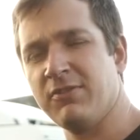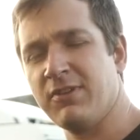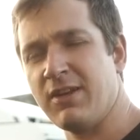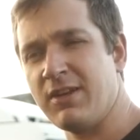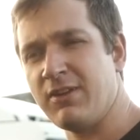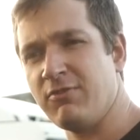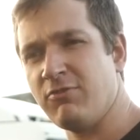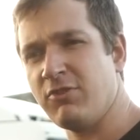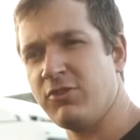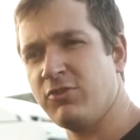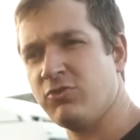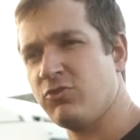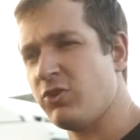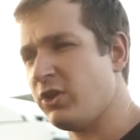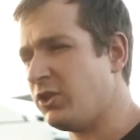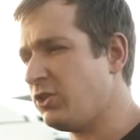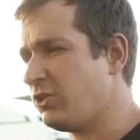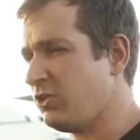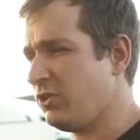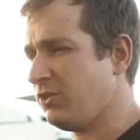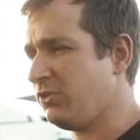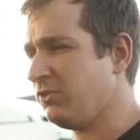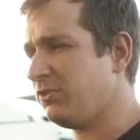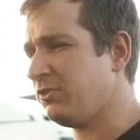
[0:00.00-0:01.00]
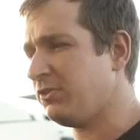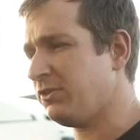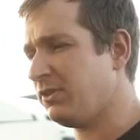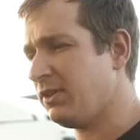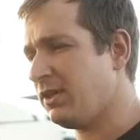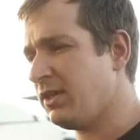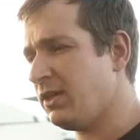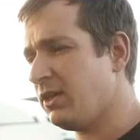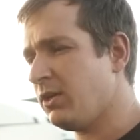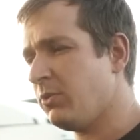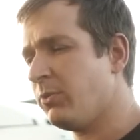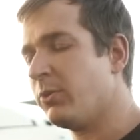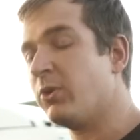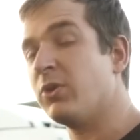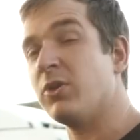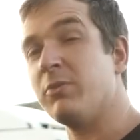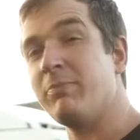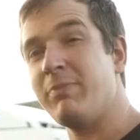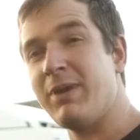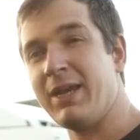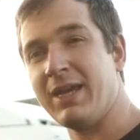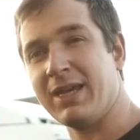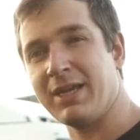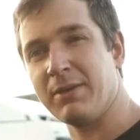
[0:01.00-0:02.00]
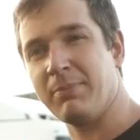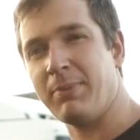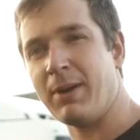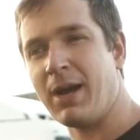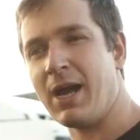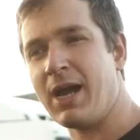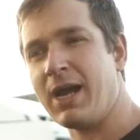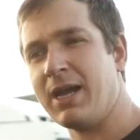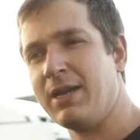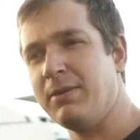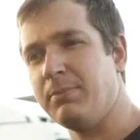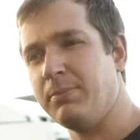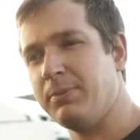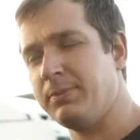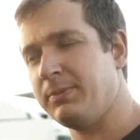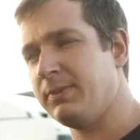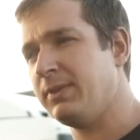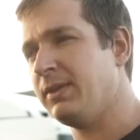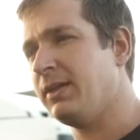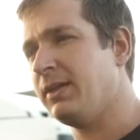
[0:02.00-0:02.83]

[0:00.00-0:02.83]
us any restrictions, we're gonna make a pipe,